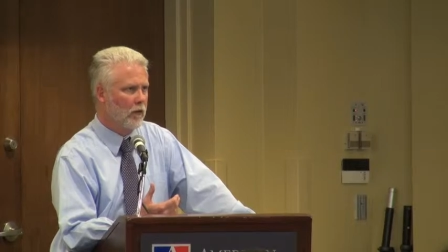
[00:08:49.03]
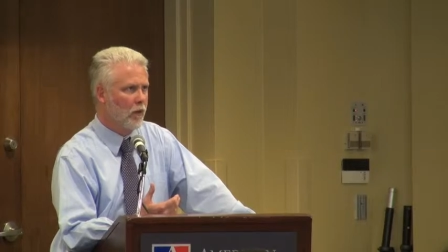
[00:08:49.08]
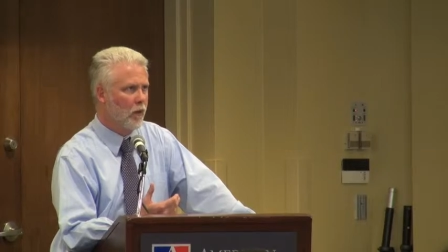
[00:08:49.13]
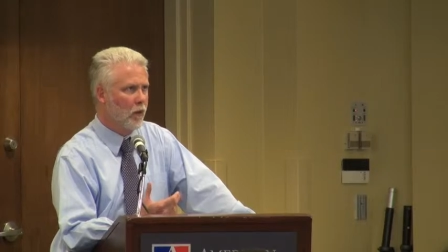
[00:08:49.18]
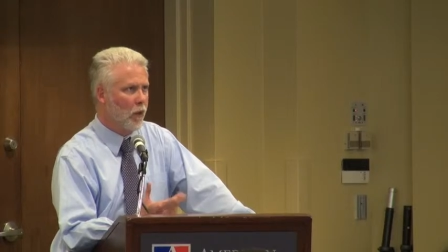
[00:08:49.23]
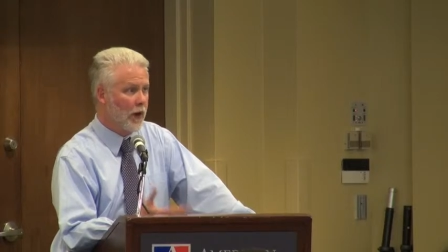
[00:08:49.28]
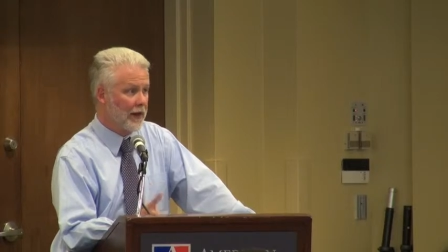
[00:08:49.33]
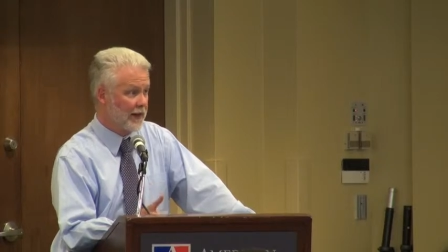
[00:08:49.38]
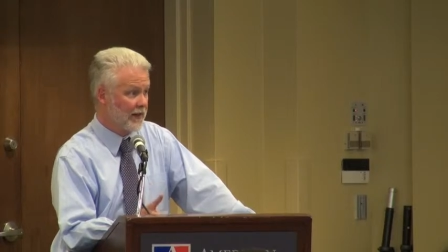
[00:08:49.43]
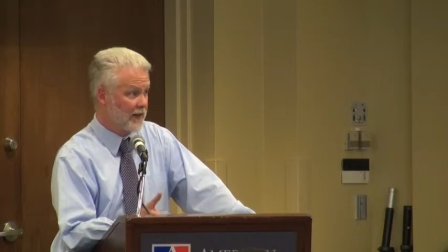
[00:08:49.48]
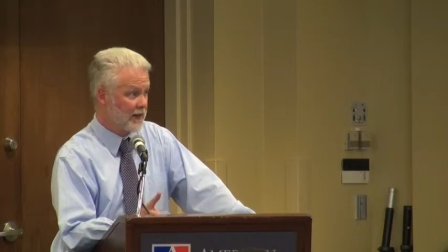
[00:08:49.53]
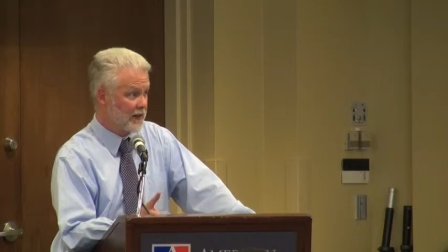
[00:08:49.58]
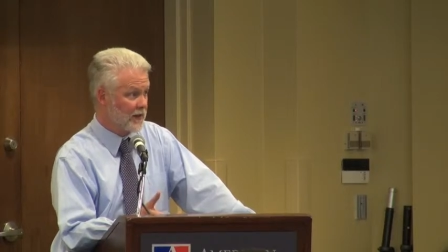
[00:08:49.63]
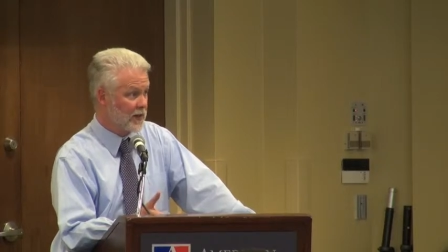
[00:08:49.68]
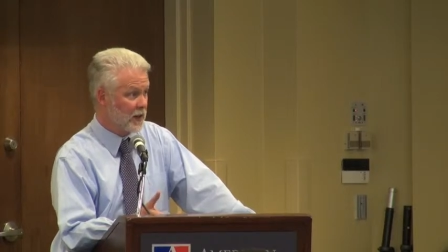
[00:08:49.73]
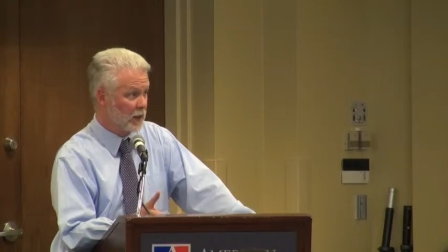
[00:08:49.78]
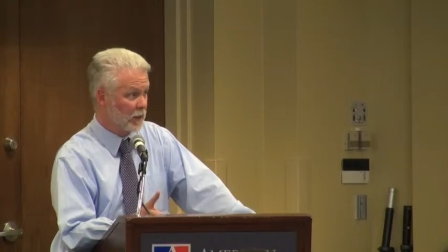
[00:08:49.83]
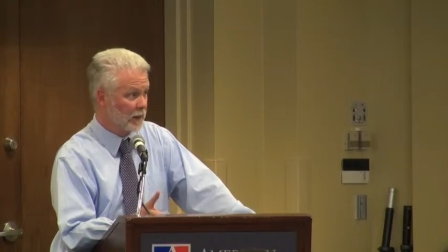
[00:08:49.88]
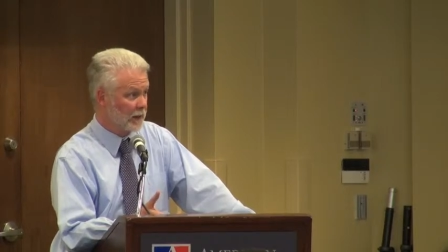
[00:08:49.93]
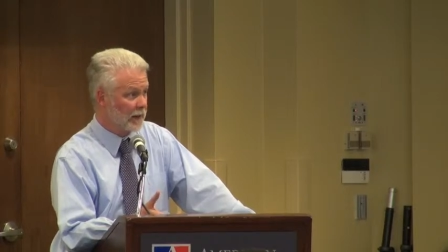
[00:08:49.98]
what exists
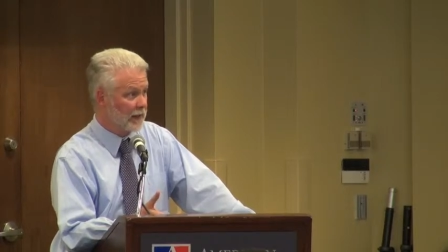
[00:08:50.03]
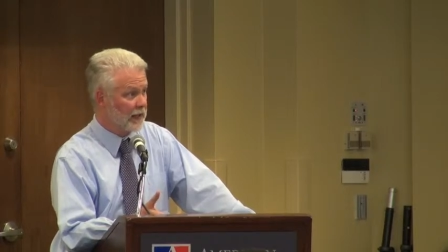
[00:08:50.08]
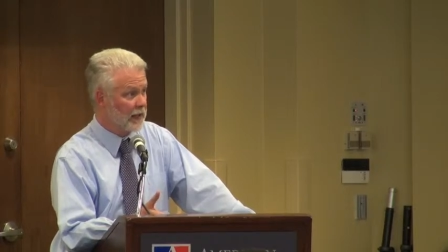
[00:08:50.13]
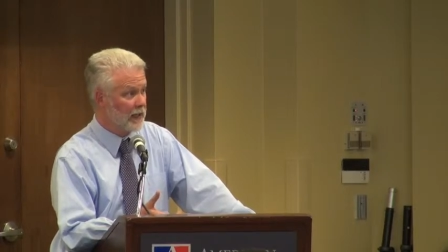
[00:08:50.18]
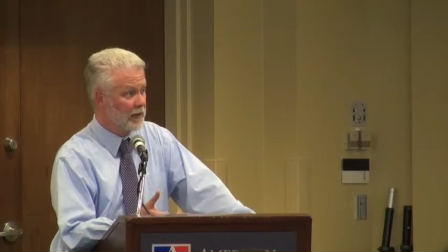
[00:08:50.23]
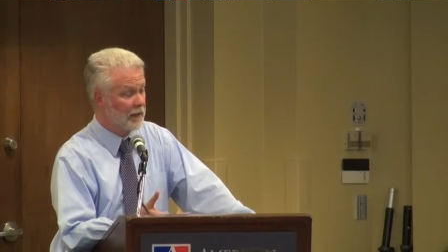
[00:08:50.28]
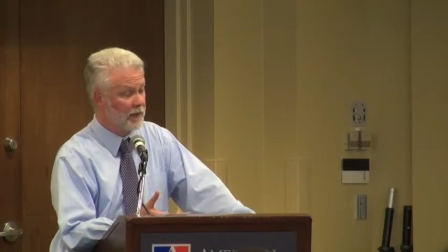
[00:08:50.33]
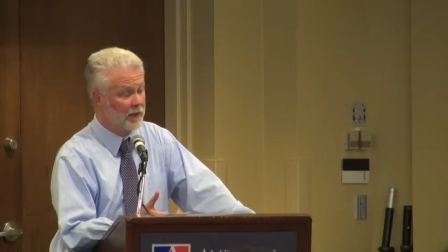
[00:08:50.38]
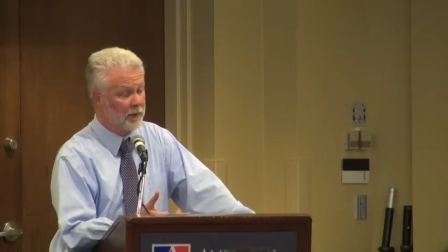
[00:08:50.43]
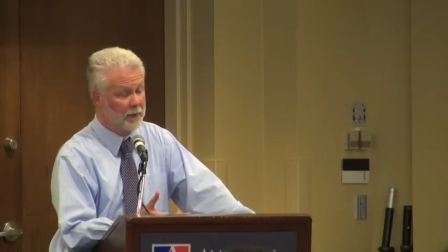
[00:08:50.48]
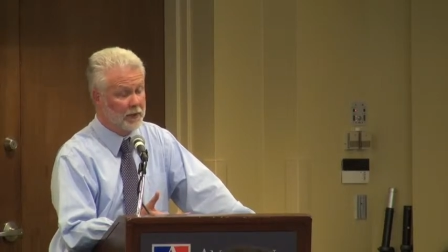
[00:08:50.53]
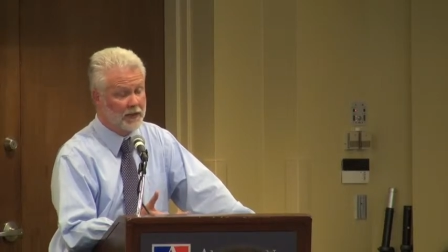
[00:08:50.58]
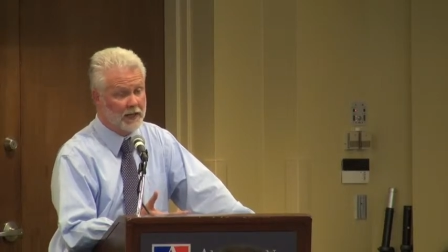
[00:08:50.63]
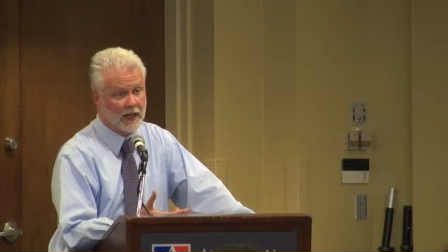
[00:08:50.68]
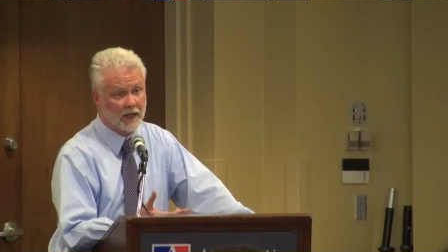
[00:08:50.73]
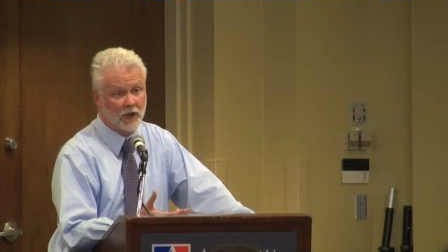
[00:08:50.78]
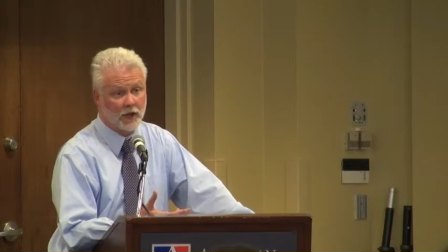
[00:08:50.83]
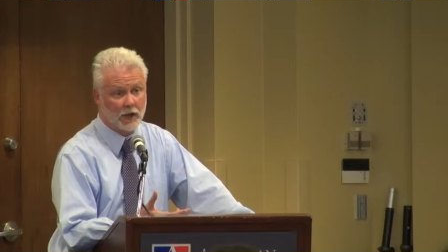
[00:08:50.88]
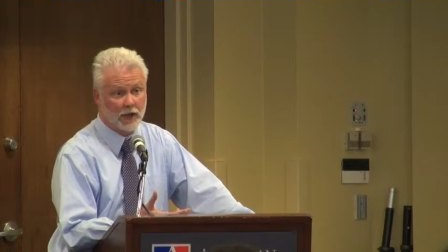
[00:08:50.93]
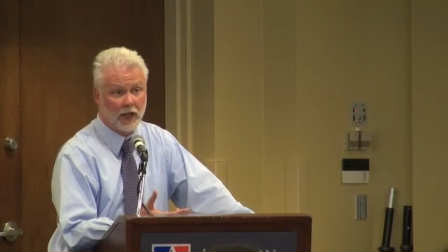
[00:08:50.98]
currently and is
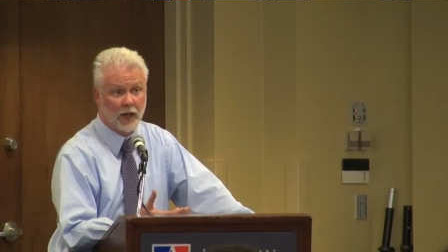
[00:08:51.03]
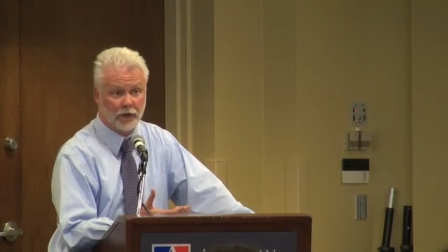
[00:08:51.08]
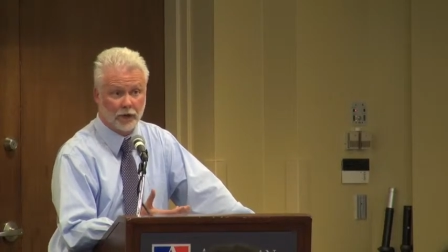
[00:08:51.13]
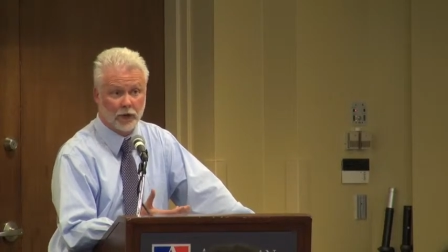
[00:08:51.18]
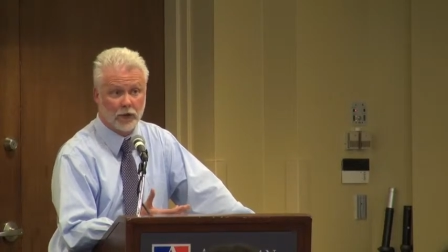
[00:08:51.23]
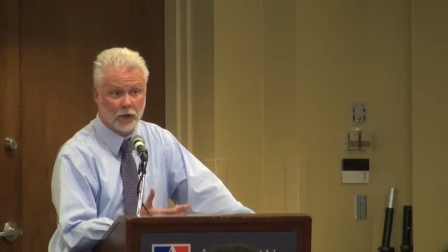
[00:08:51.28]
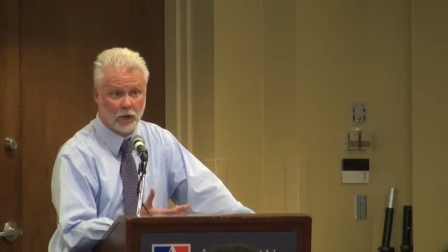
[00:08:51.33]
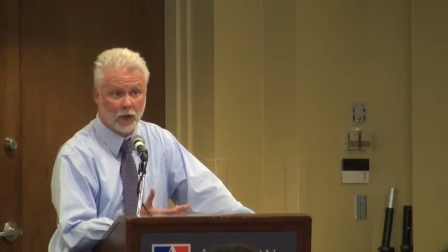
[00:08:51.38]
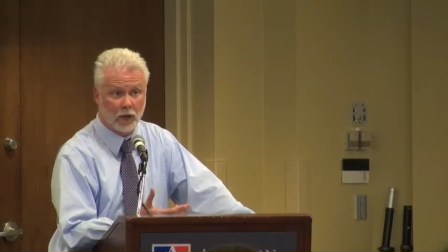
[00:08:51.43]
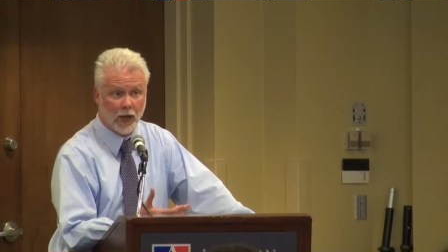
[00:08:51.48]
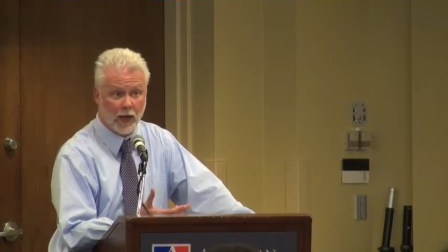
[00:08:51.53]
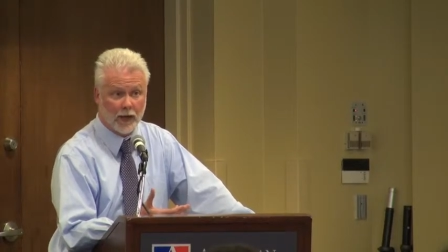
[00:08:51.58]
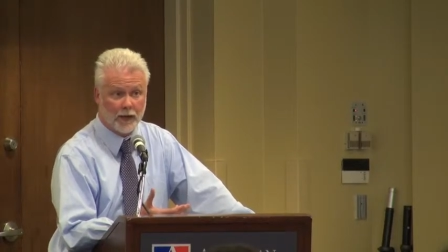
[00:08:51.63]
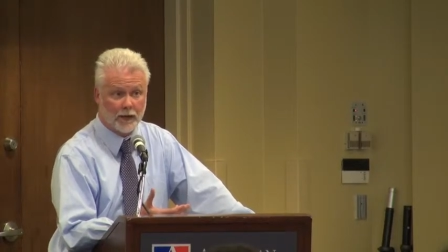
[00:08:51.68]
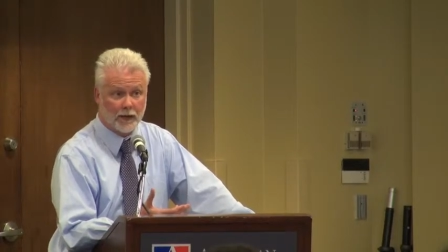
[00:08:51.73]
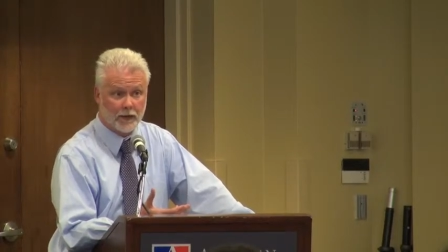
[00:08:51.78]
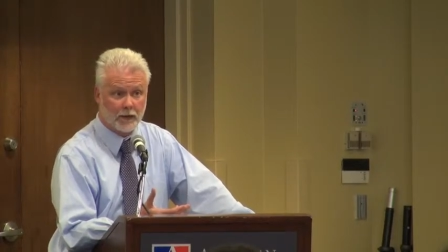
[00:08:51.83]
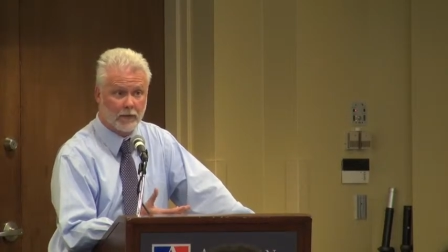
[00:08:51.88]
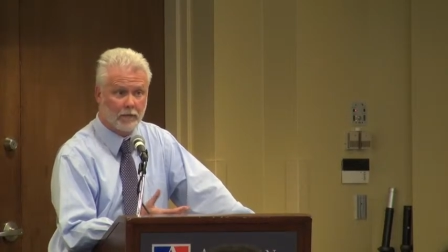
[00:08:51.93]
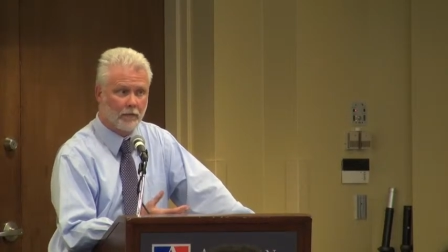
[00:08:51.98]
potentially
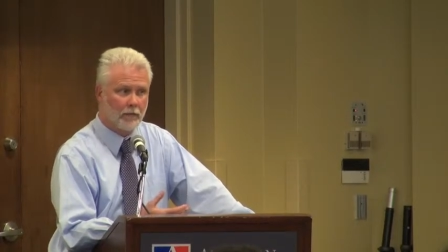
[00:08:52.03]
underutilized,